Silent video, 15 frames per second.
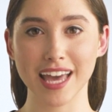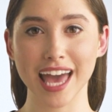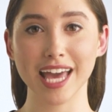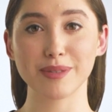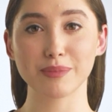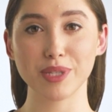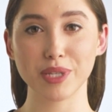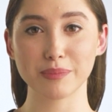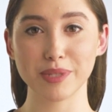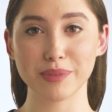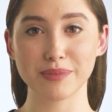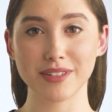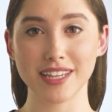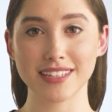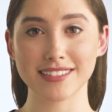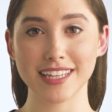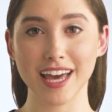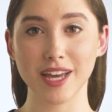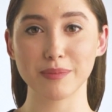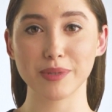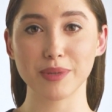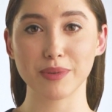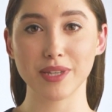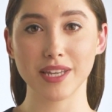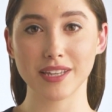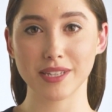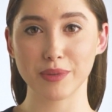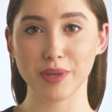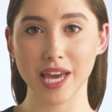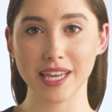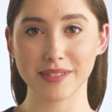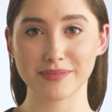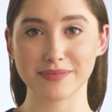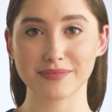and we would be pleased to help you along the way.